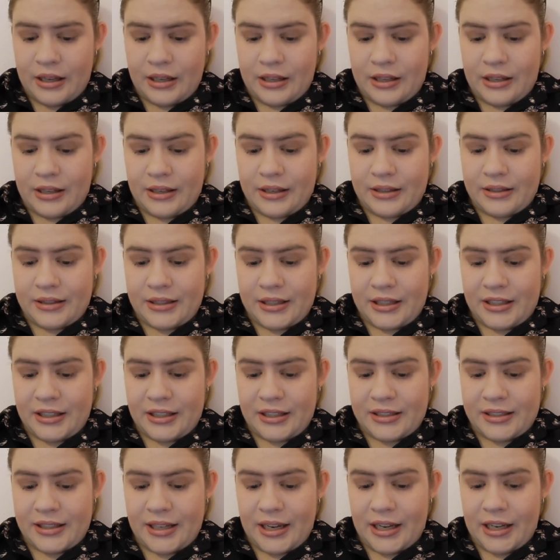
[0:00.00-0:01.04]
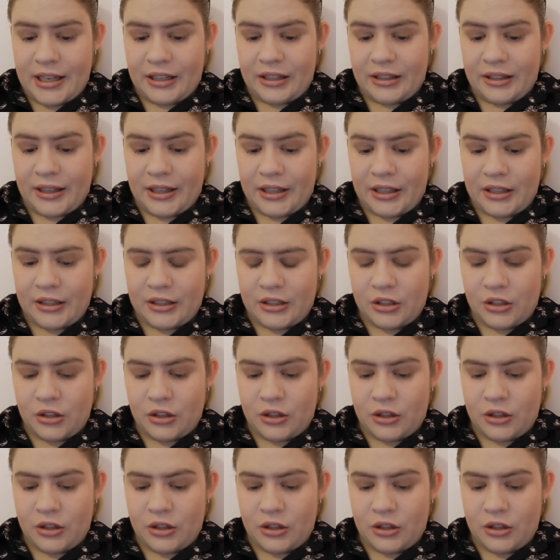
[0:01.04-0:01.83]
it is a like